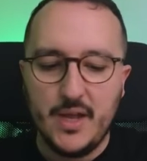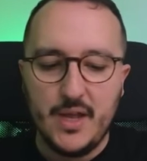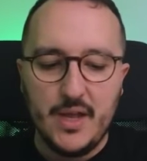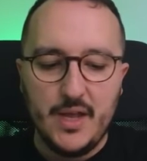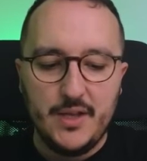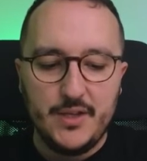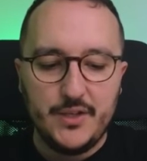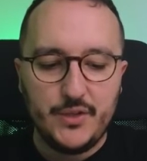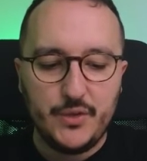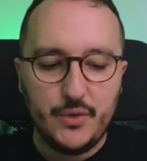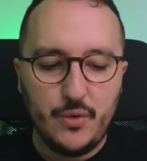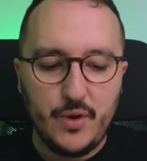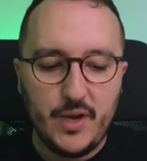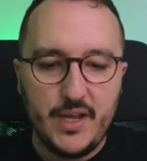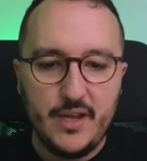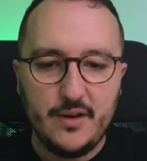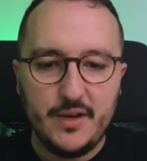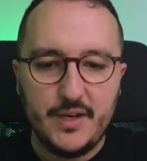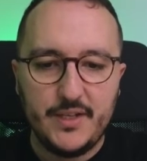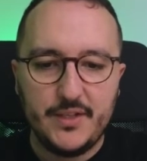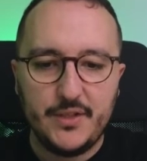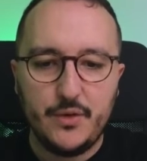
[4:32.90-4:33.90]
So
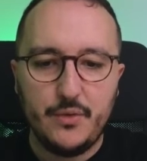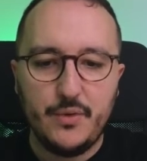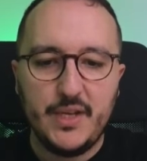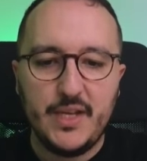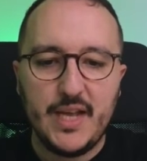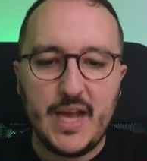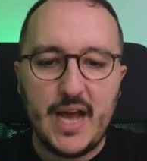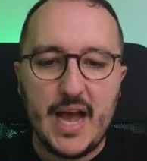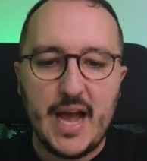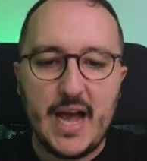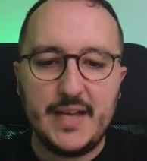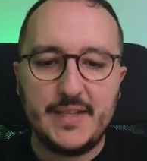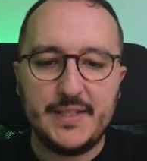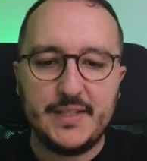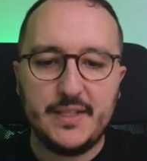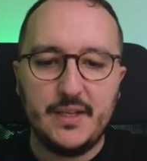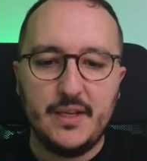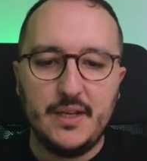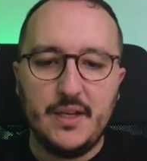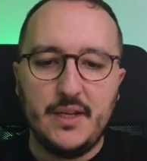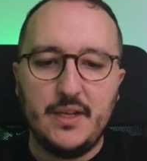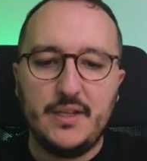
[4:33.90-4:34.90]
here is going as
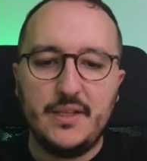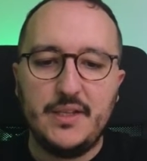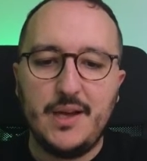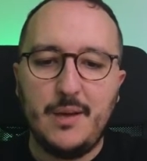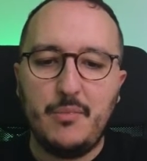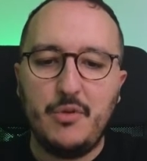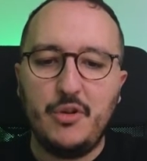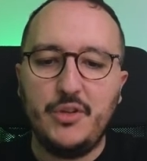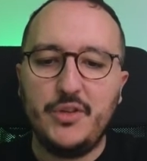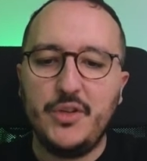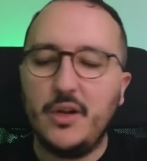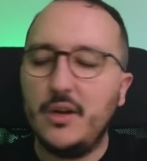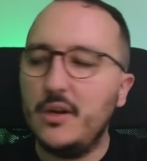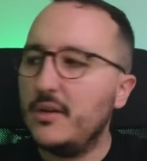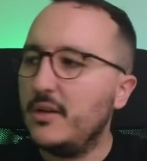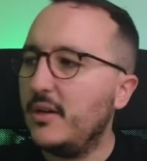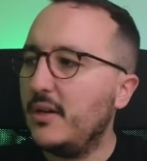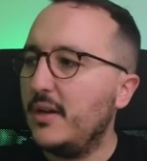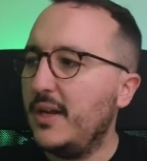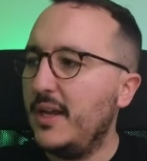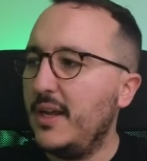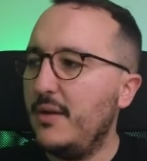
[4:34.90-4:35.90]
double
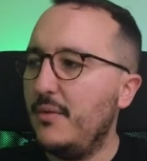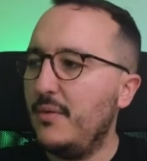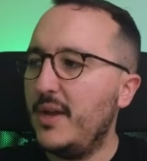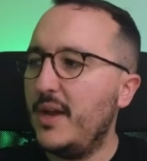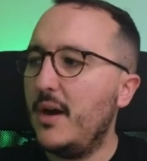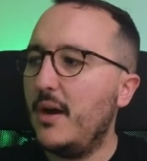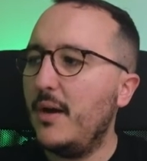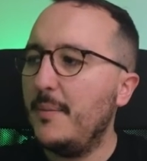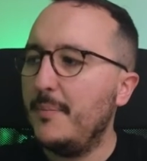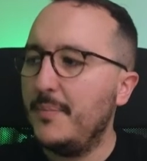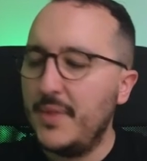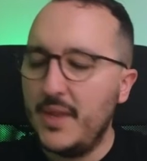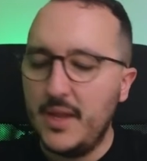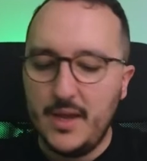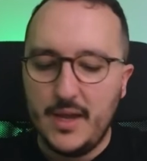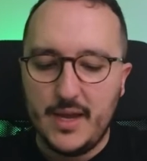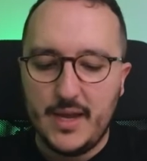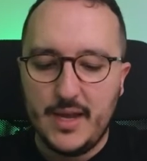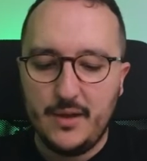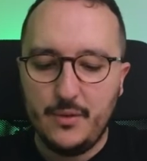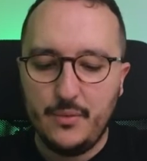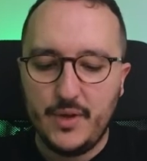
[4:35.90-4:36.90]
dollar. Here we are.
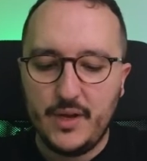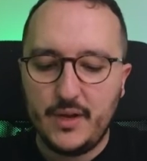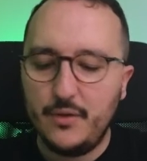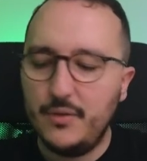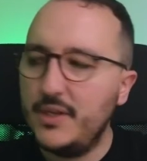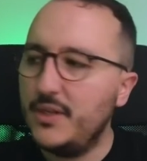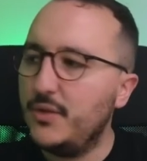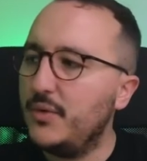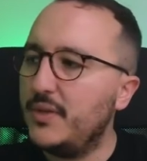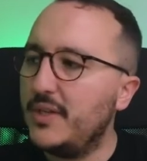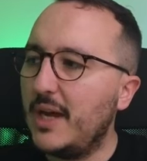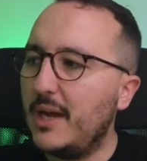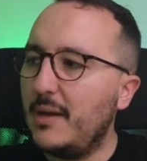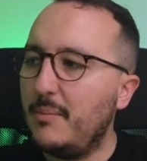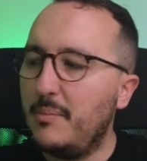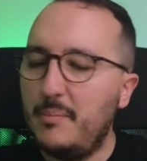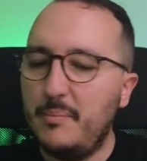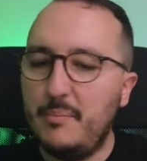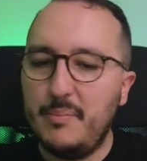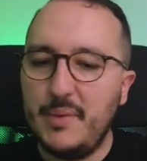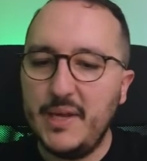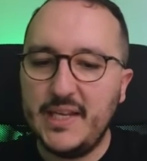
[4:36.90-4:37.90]
And we are going to type
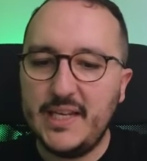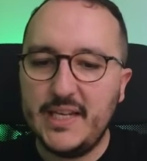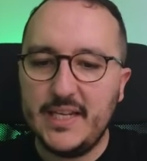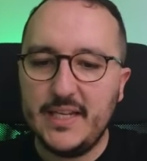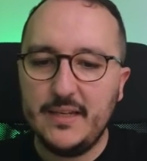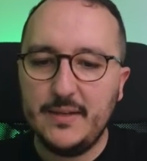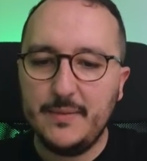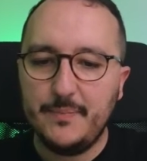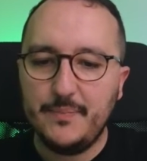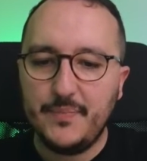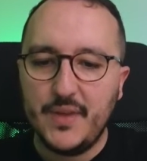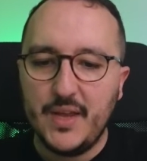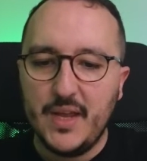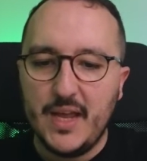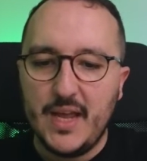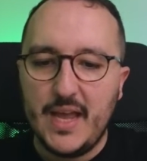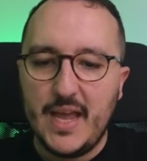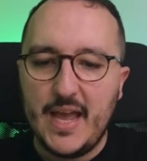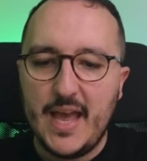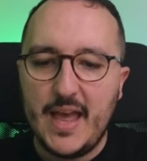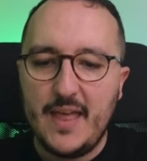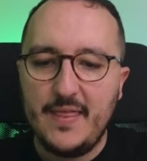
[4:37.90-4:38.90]
begin
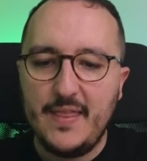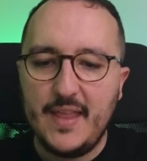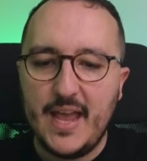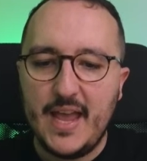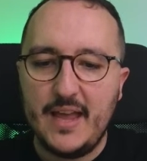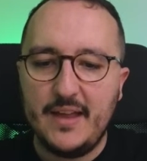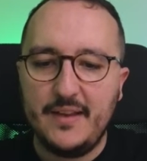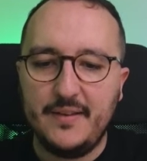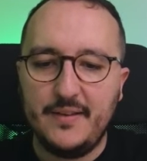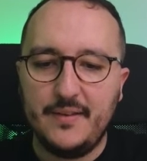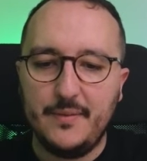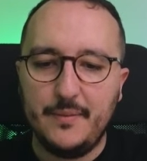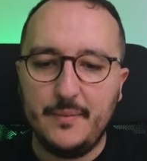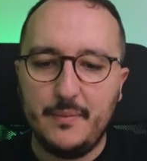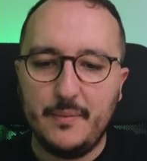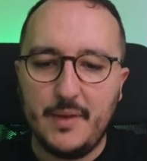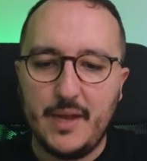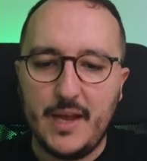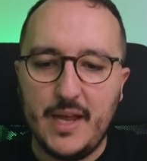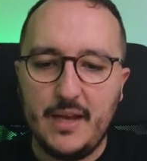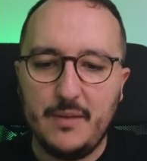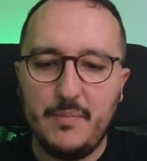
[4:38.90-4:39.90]
and end.
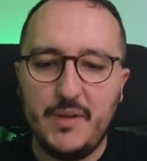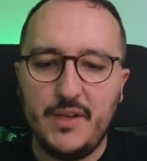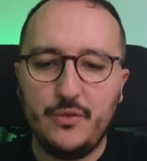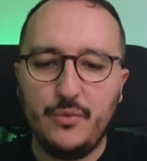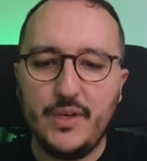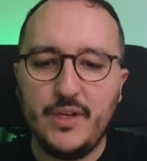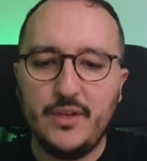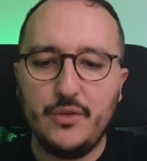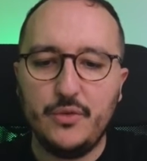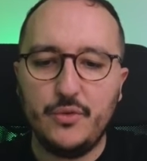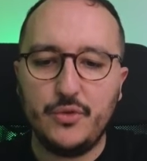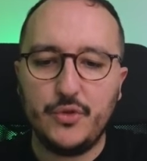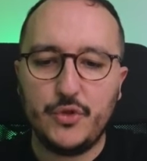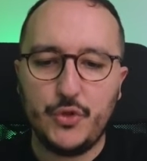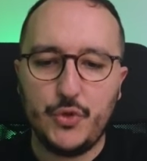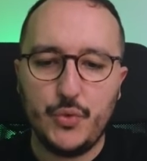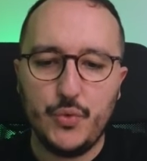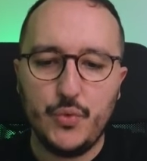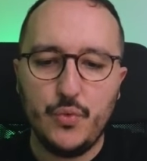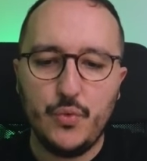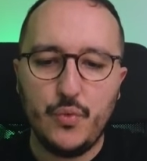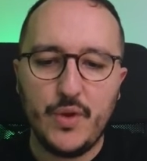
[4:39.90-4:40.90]
And between those
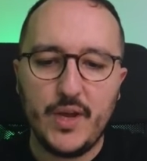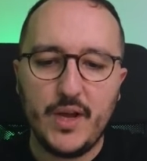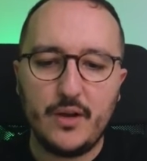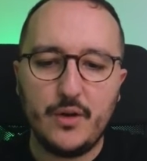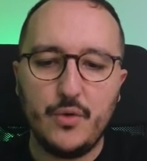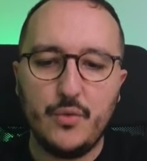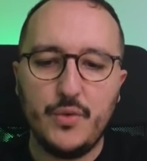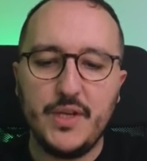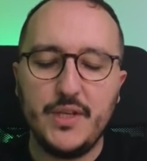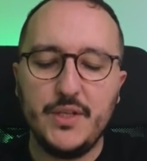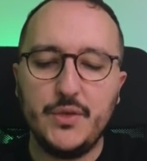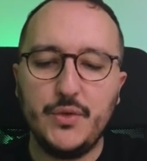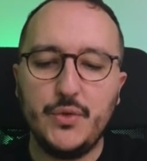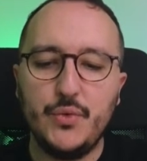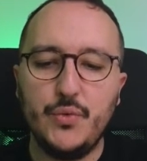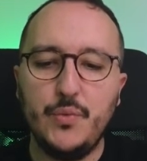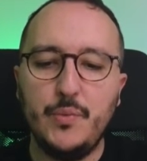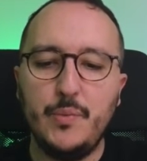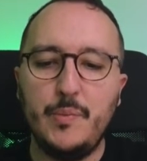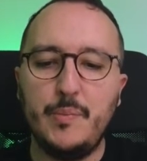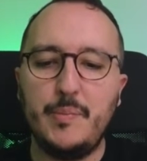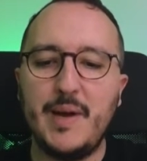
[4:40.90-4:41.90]
two, we are going
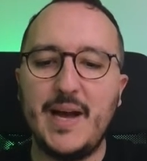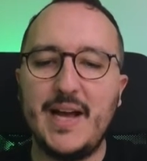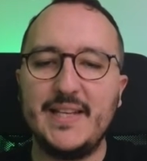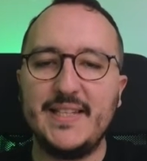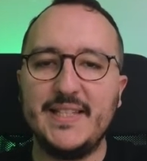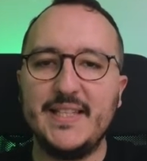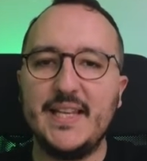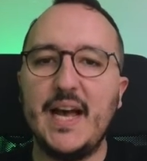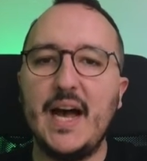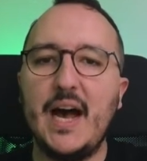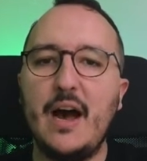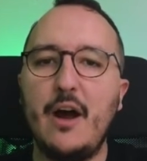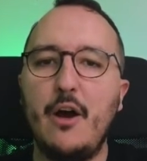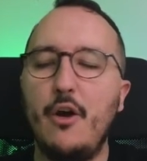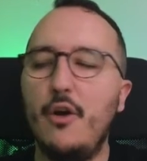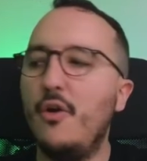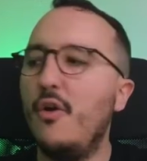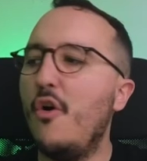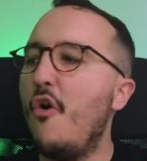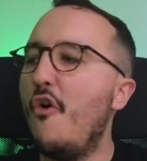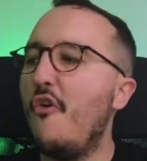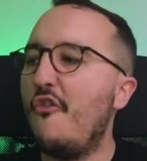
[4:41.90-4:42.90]
to pass
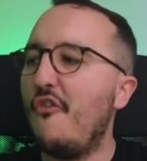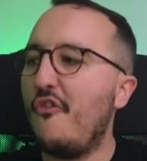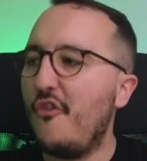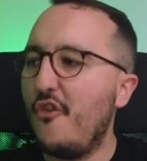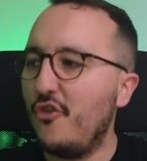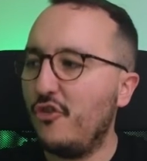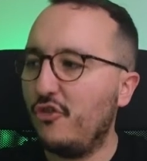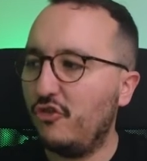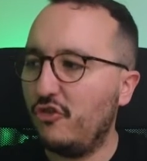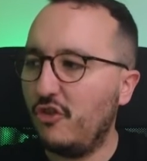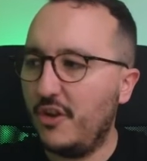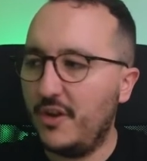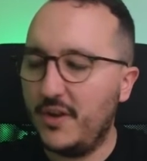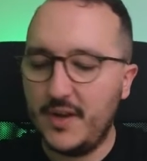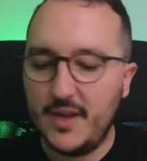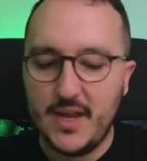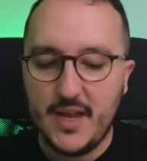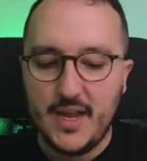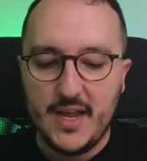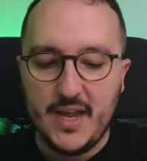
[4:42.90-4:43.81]
our function.